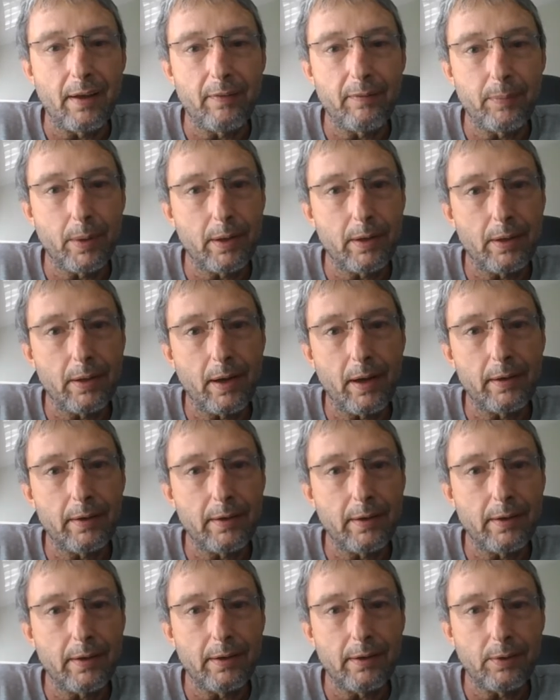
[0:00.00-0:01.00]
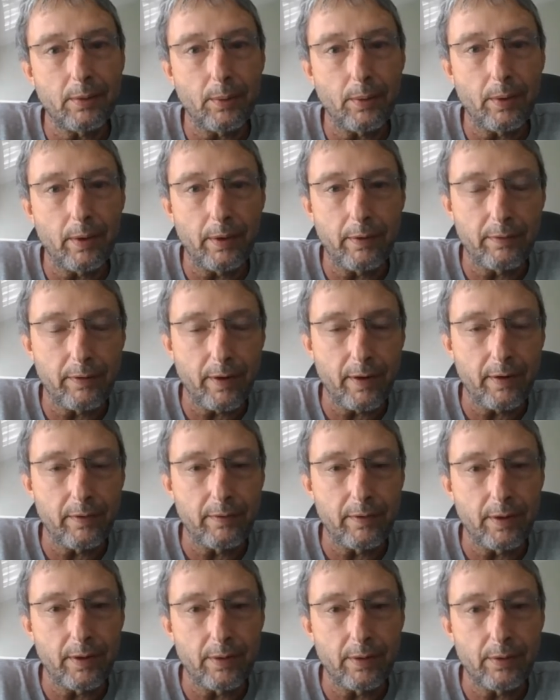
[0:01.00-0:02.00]
been in IT 25
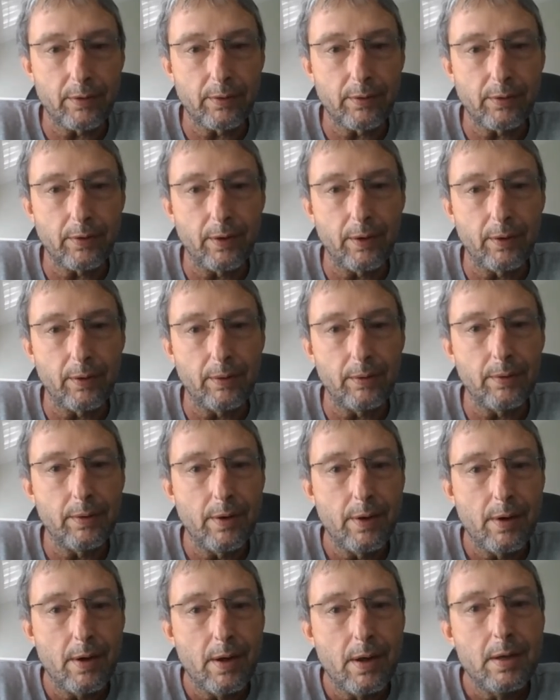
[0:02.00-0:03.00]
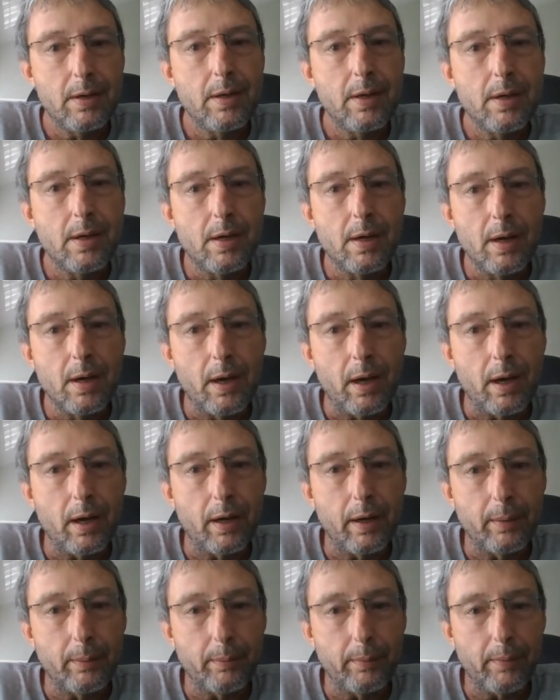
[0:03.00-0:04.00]
years, so
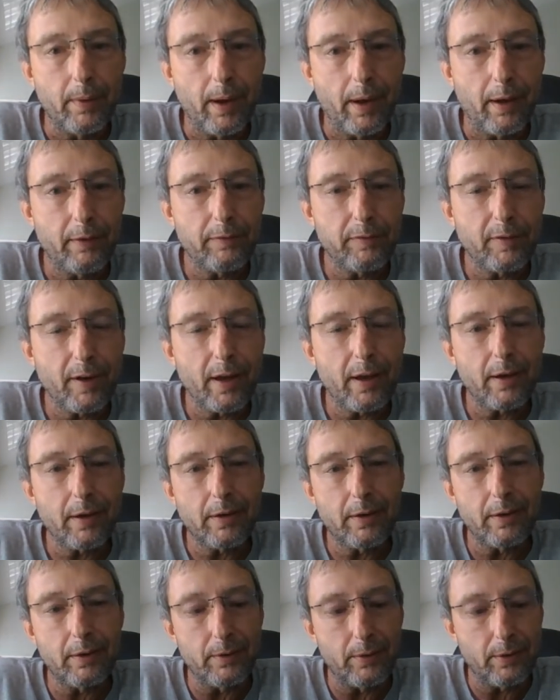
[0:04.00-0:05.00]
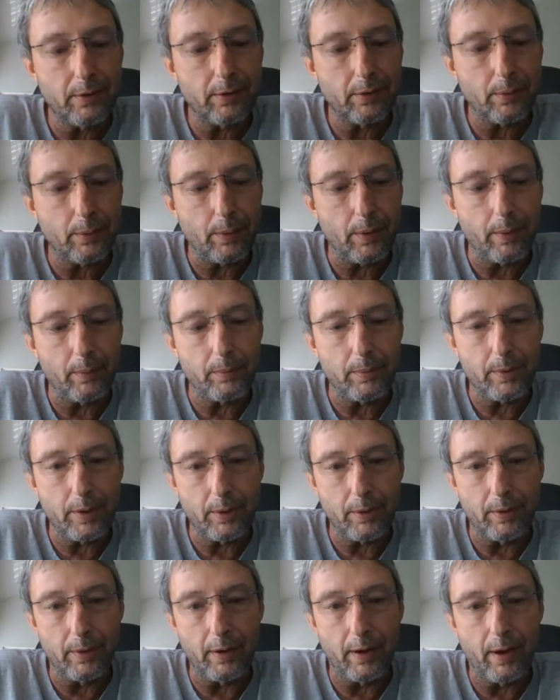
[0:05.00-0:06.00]
I've got a clue as to what I'm
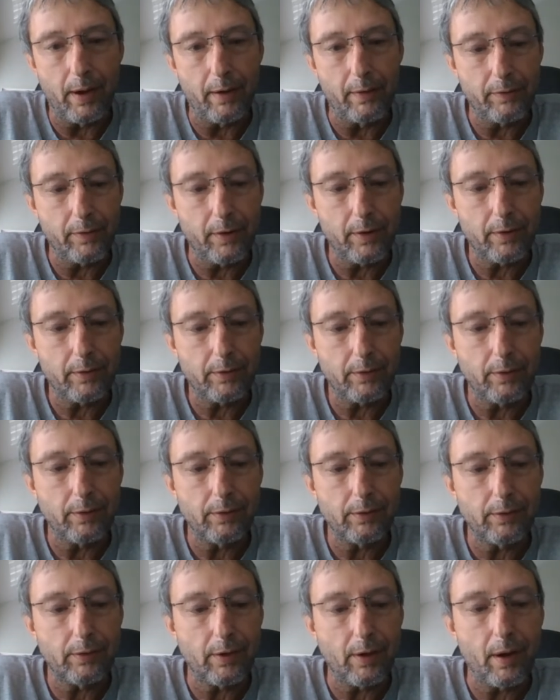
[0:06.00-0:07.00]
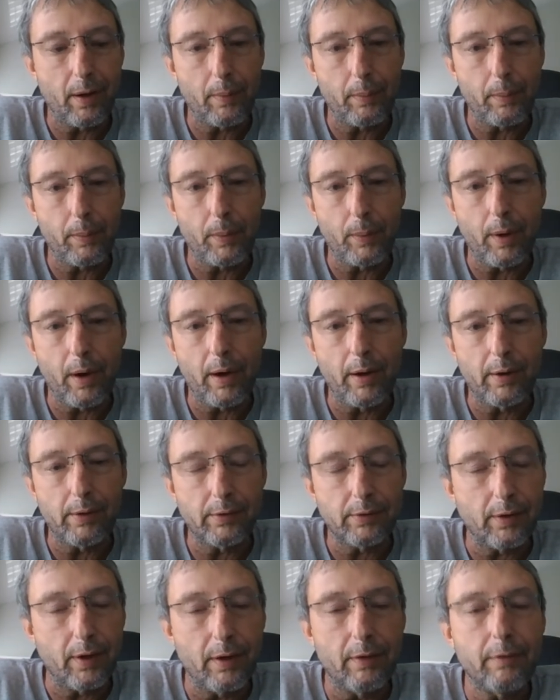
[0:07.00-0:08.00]
doing. I've also set up a
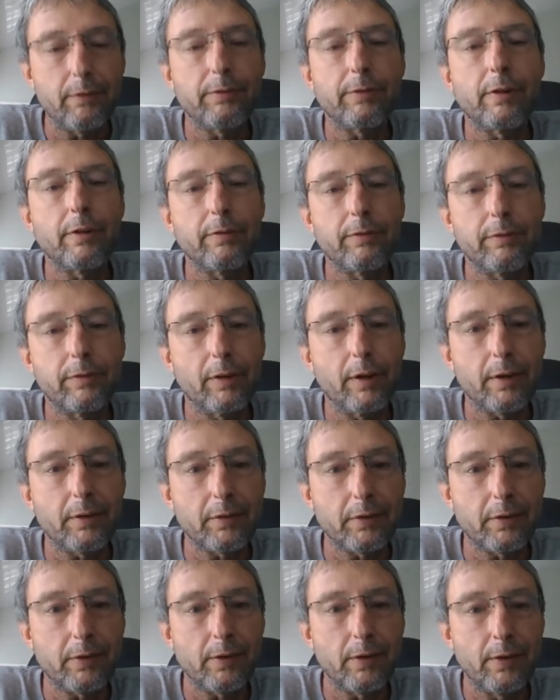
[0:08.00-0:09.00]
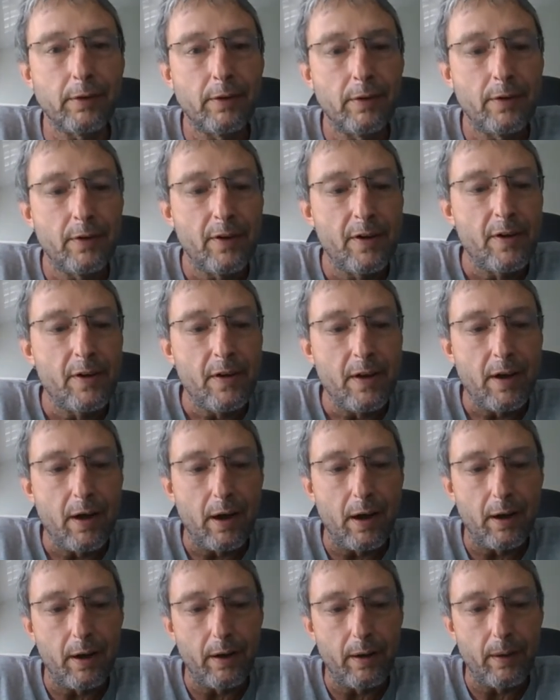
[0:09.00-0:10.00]
YSF reflector.
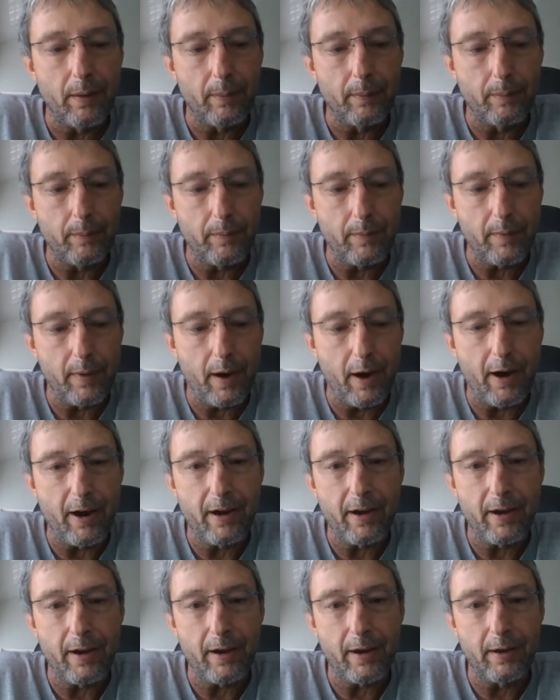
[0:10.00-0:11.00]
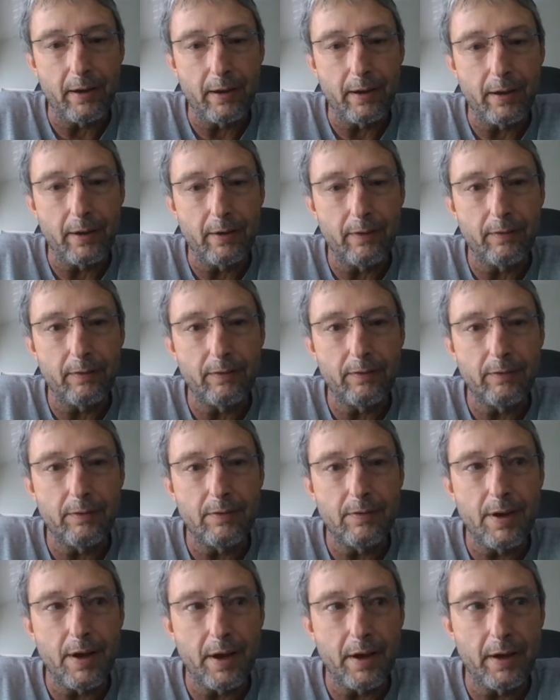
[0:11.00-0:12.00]
I have
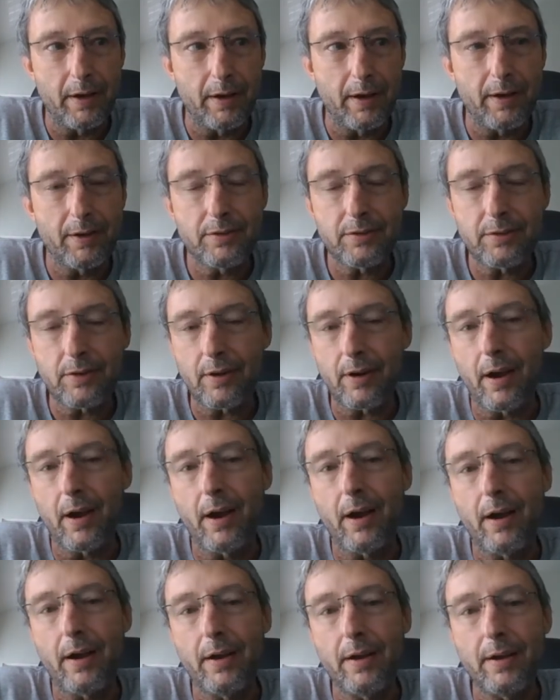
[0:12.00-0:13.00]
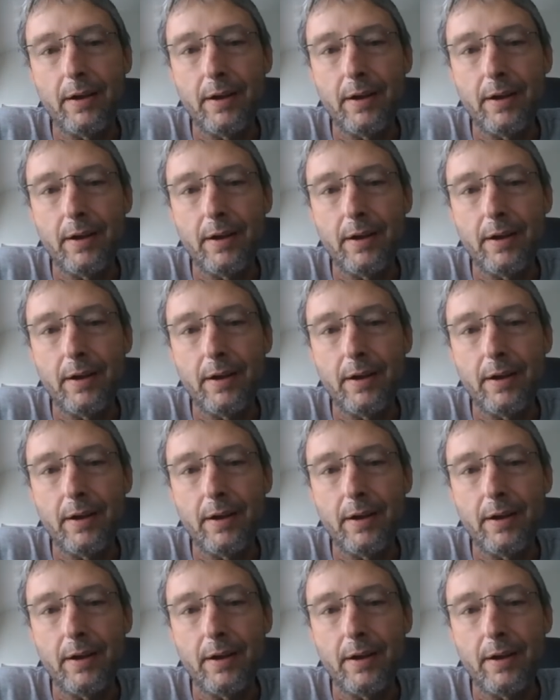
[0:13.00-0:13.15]
an HRI